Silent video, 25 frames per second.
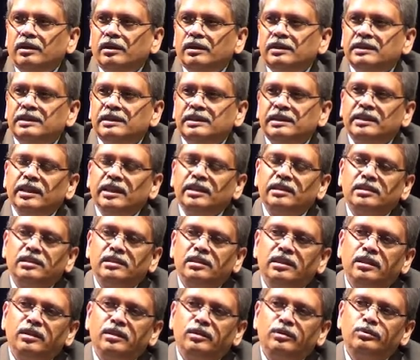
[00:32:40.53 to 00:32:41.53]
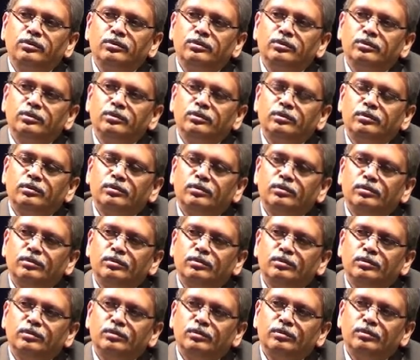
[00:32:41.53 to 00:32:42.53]
60 to
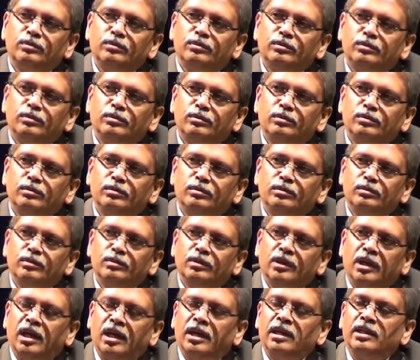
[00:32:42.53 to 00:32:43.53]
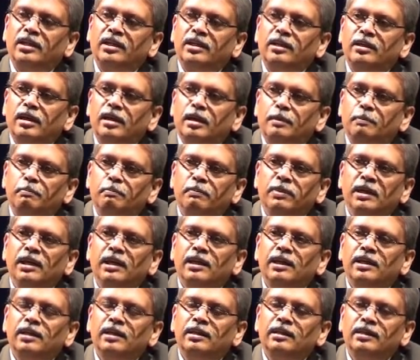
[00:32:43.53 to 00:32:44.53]
100
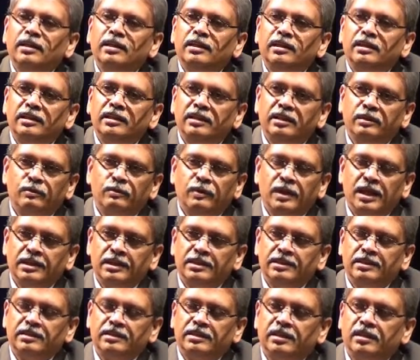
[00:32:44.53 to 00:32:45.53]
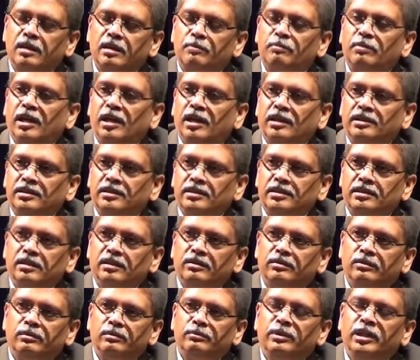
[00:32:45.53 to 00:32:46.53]
billion devices and appliances
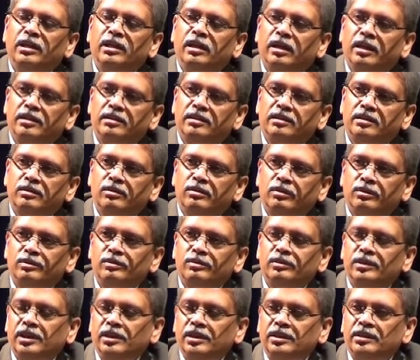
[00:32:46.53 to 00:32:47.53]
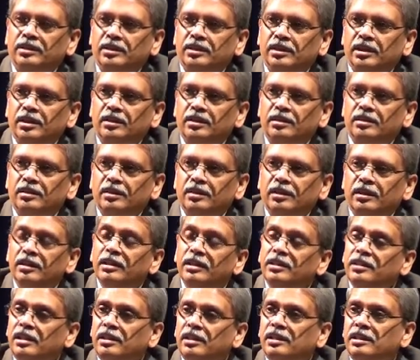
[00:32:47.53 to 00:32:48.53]
are going to be connected onto the internet.
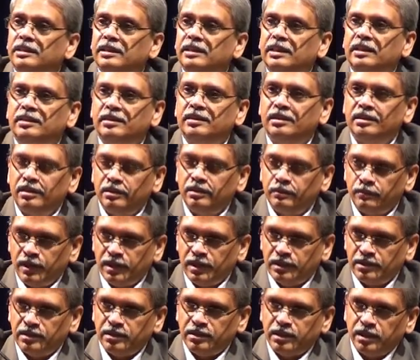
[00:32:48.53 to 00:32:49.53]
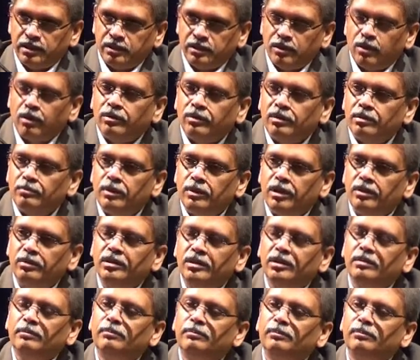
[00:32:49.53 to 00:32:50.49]
These are the sensor devices I talked about.